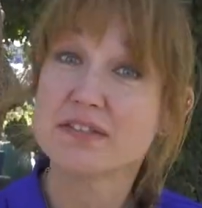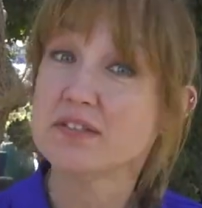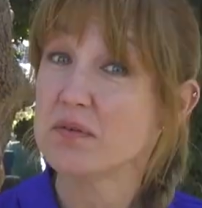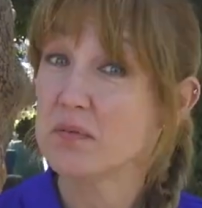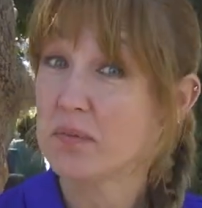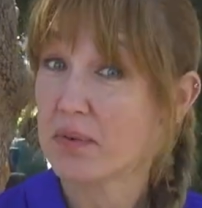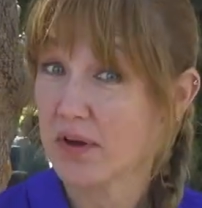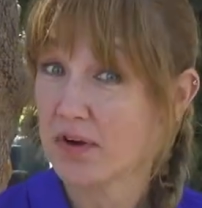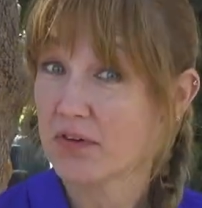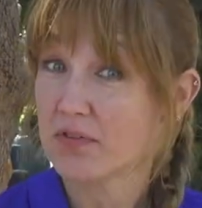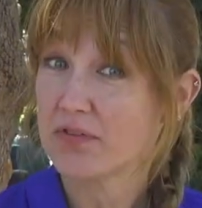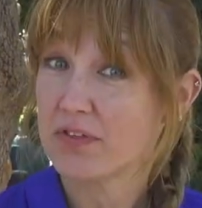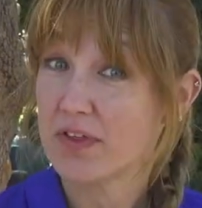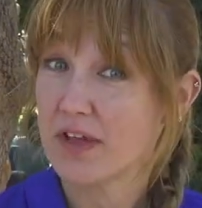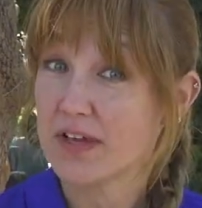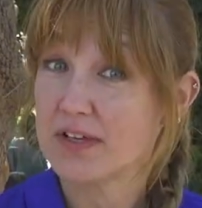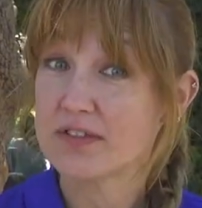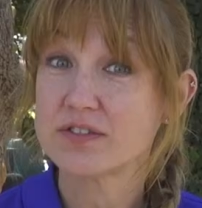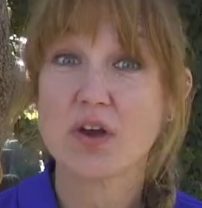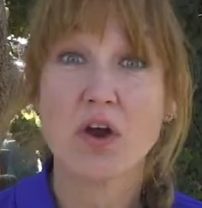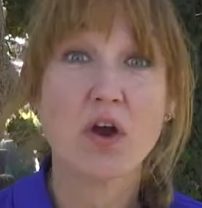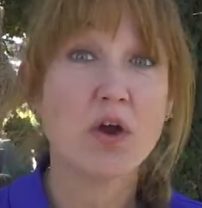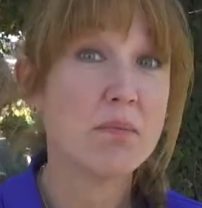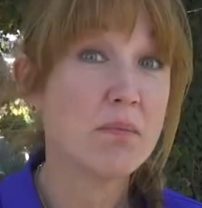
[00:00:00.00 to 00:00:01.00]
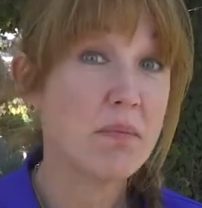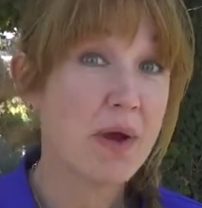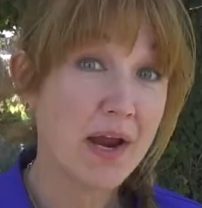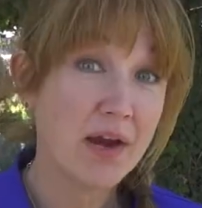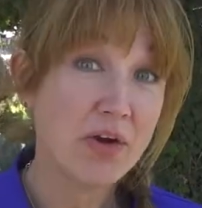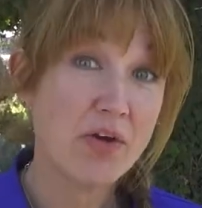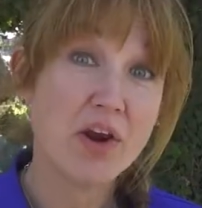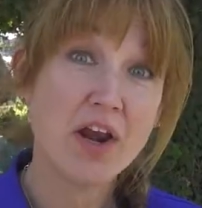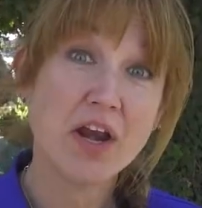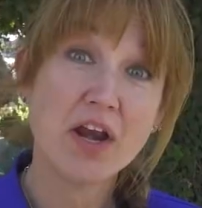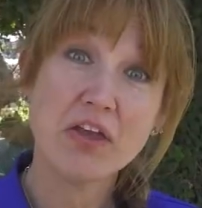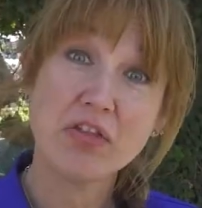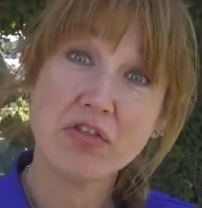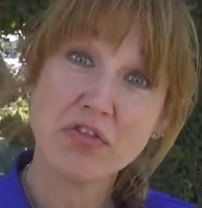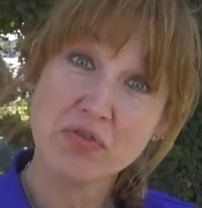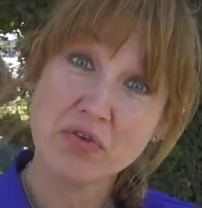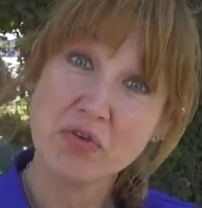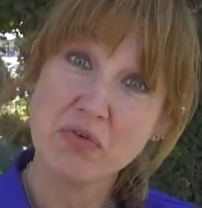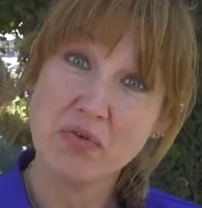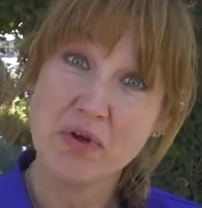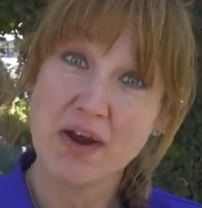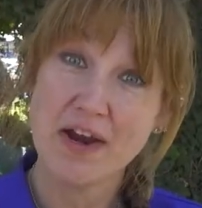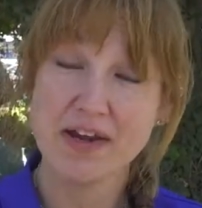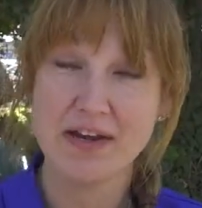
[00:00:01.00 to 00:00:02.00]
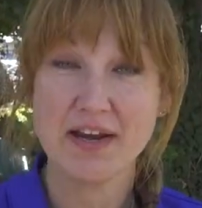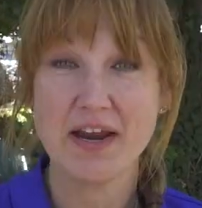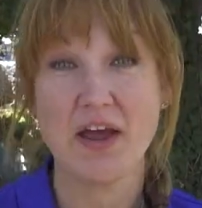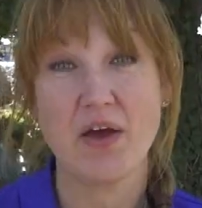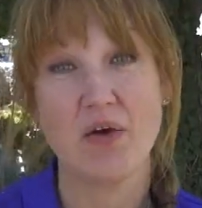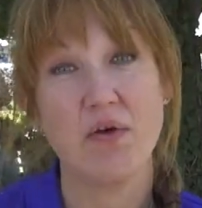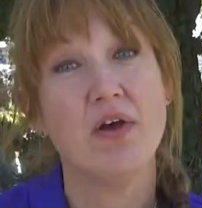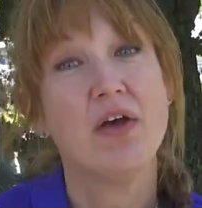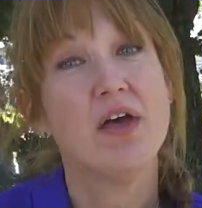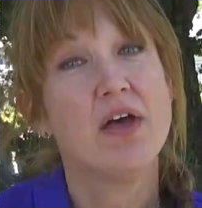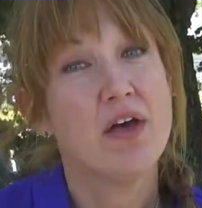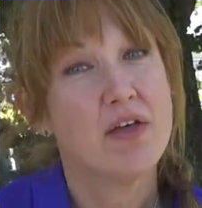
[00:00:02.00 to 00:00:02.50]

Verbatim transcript: the butterflies are migrating through right now.